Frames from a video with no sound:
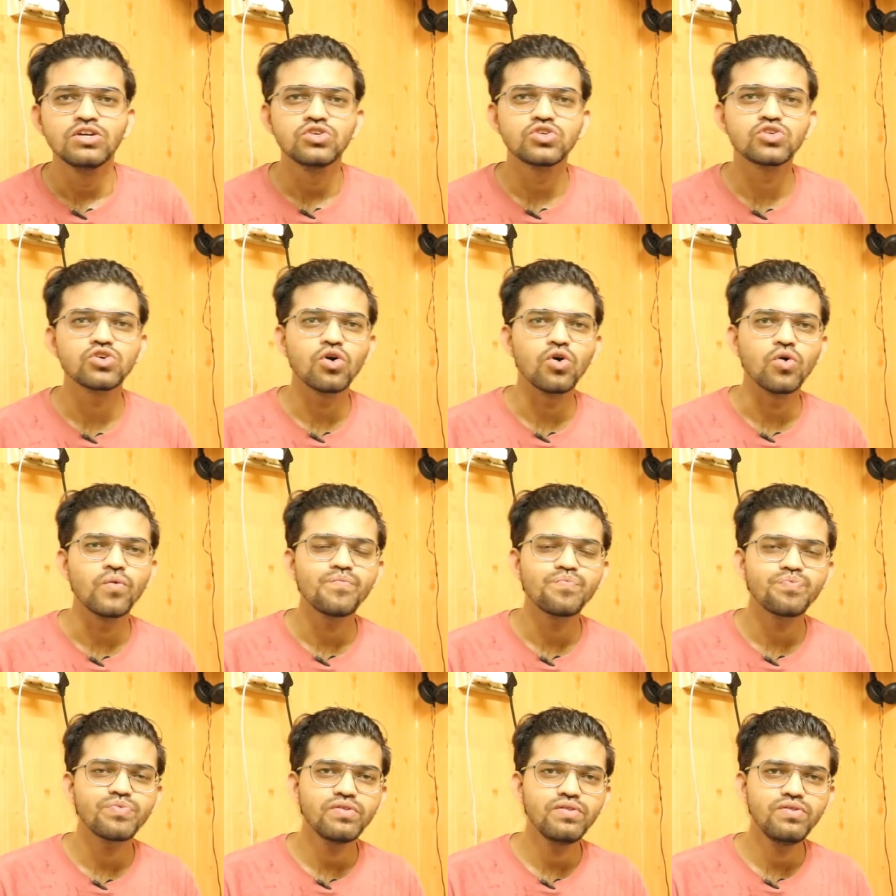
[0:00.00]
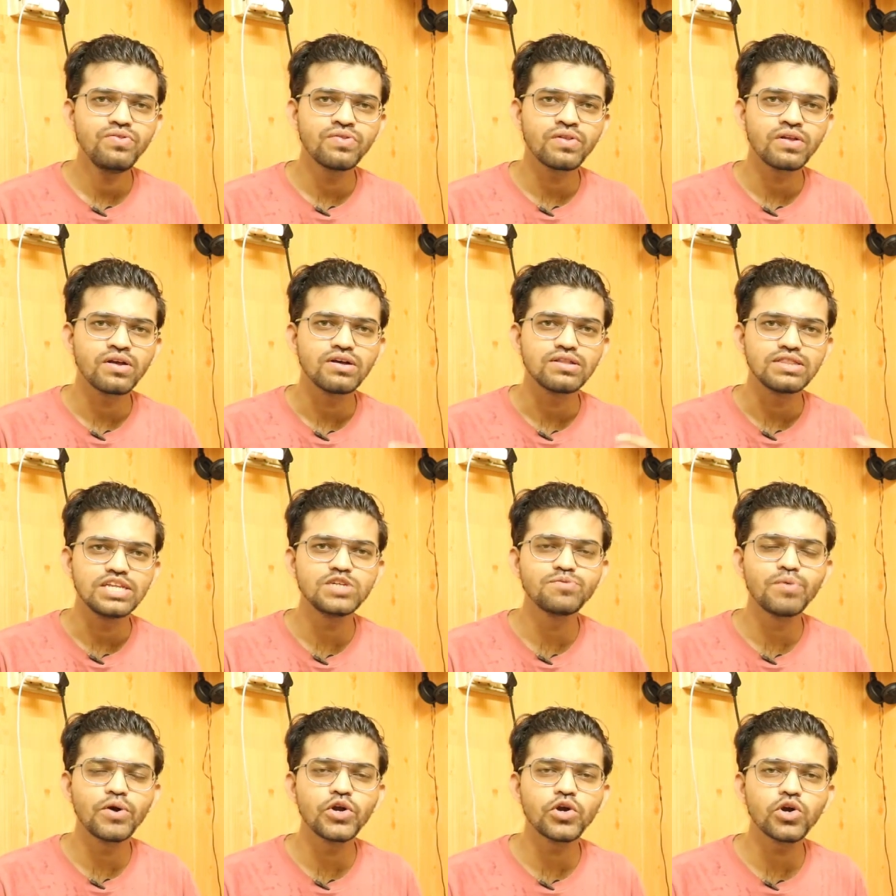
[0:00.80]
So
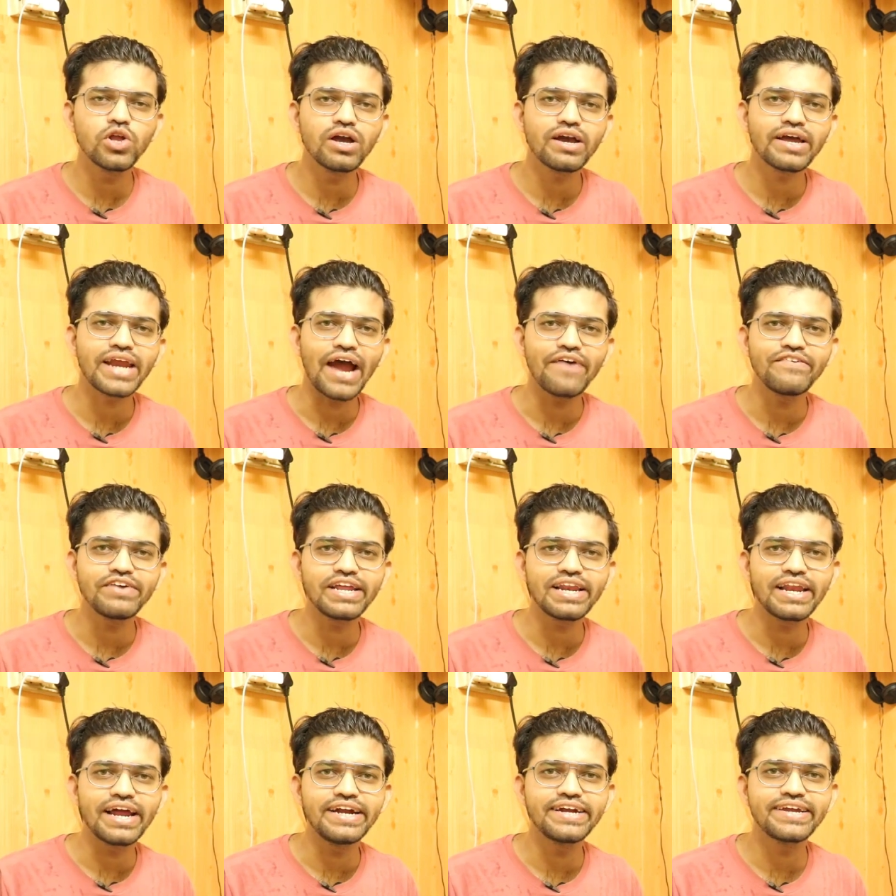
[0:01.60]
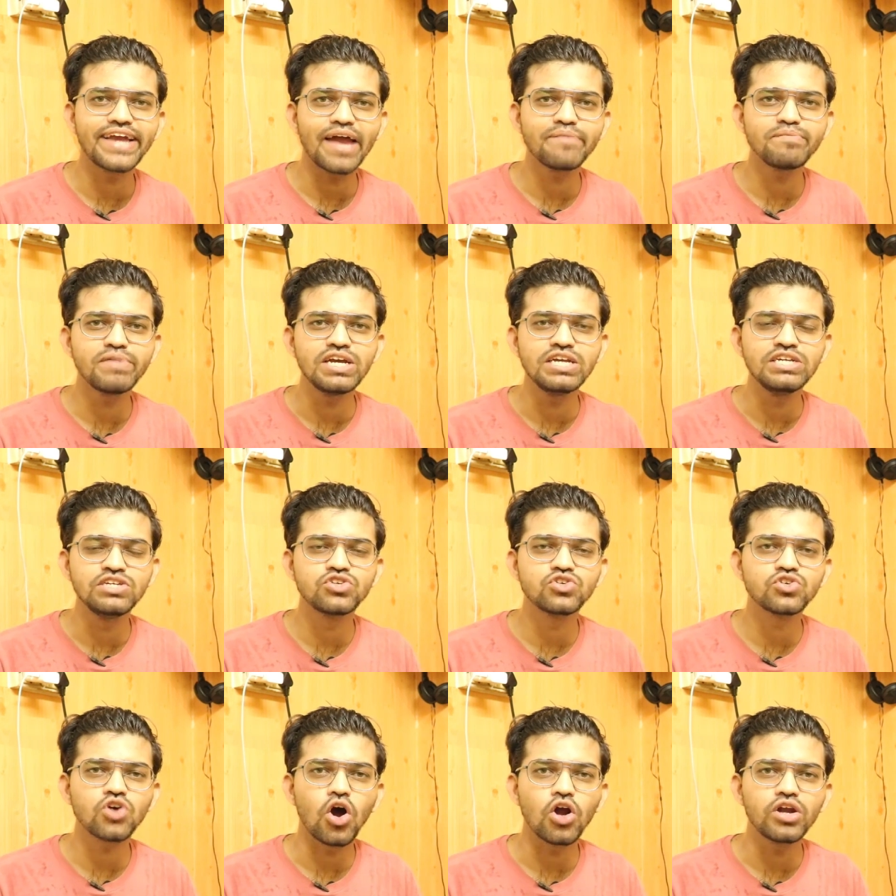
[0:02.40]
this particular gravity light can be
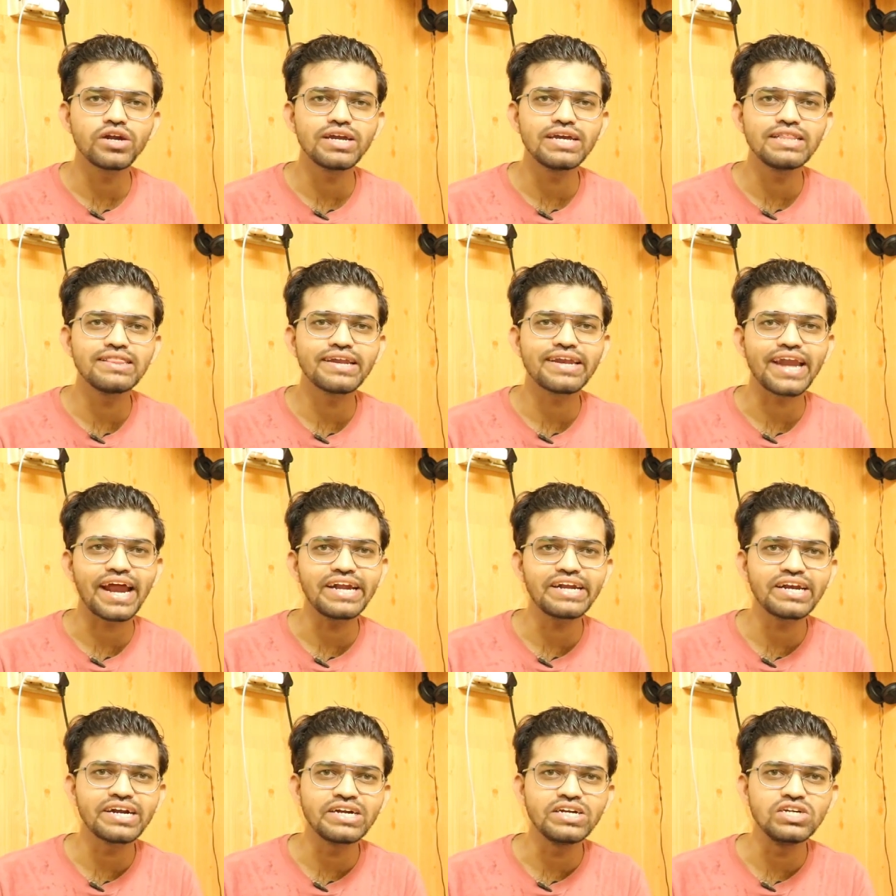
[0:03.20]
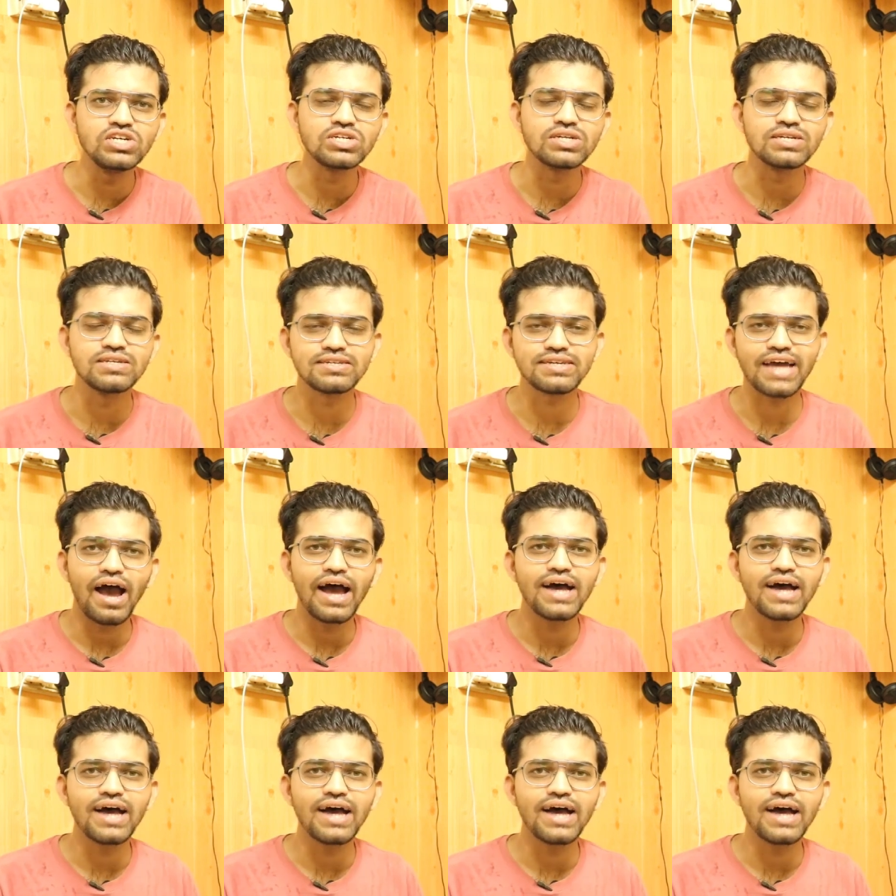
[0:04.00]
installed in the night conditions,